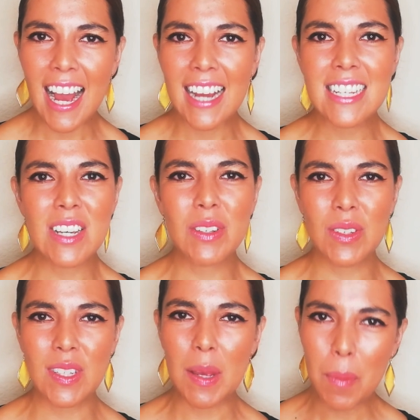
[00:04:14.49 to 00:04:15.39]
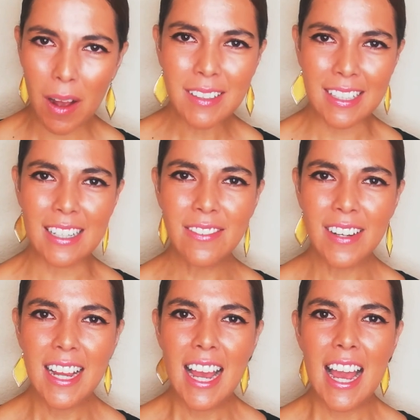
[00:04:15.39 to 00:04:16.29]
I chose to stay positive
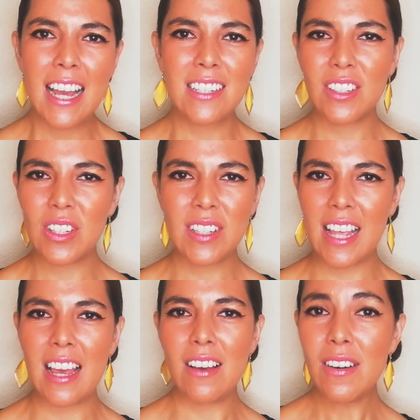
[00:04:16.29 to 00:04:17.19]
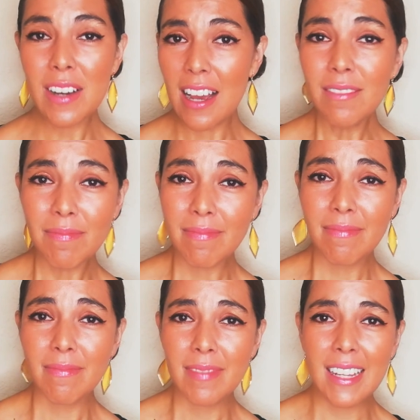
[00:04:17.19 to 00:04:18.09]
and just say, okay,
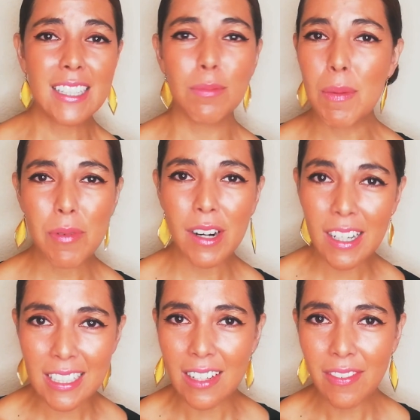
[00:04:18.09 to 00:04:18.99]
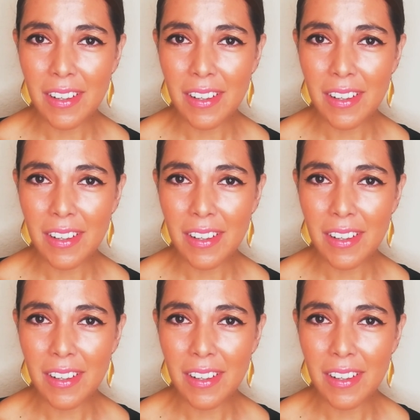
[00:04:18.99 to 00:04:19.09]
let's be productive.